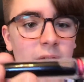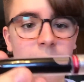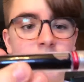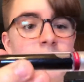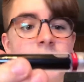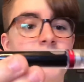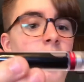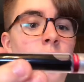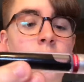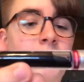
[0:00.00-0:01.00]
and pretty much the
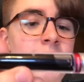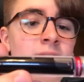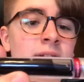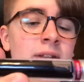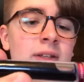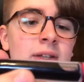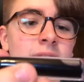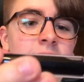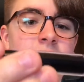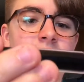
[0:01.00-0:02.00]
whole pen
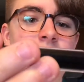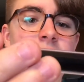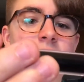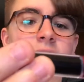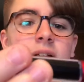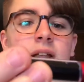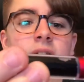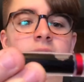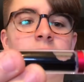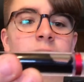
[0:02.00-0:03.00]
is clear,
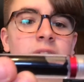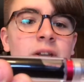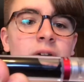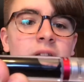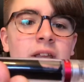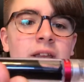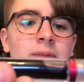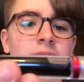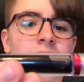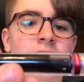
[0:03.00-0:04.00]
even the
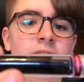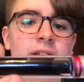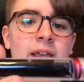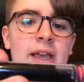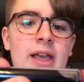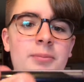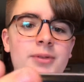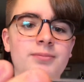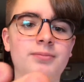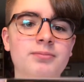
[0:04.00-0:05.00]
inner cap.
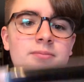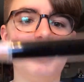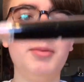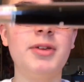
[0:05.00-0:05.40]
Pretty